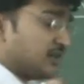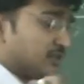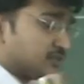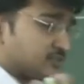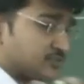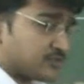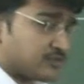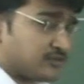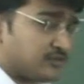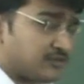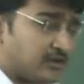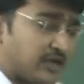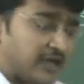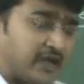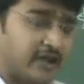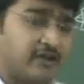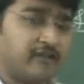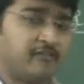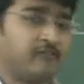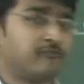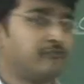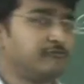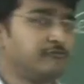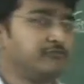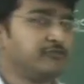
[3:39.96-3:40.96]
So
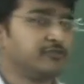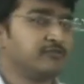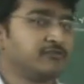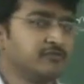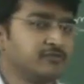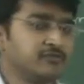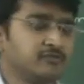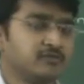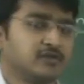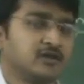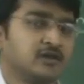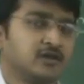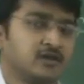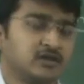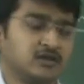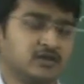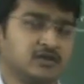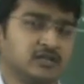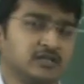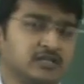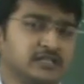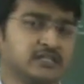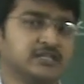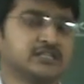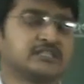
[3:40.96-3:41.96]

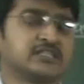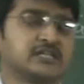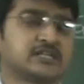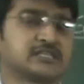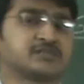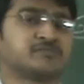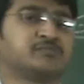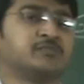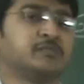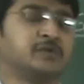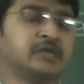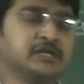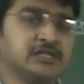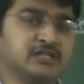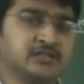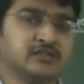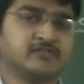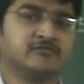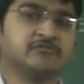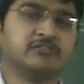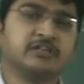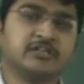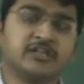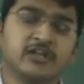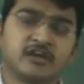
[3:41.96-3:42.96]
in this
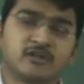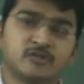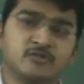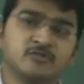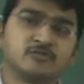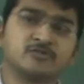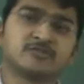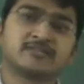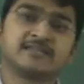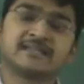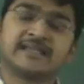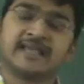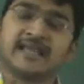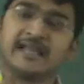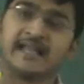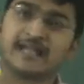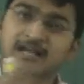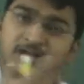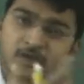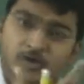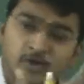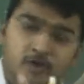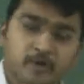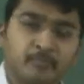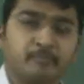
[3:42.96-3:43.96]
experiment we are using
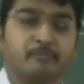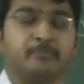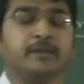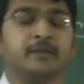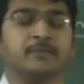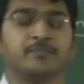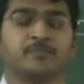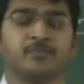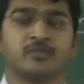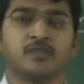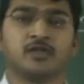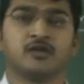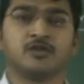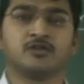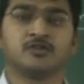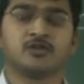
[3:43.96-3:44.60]
electron beam.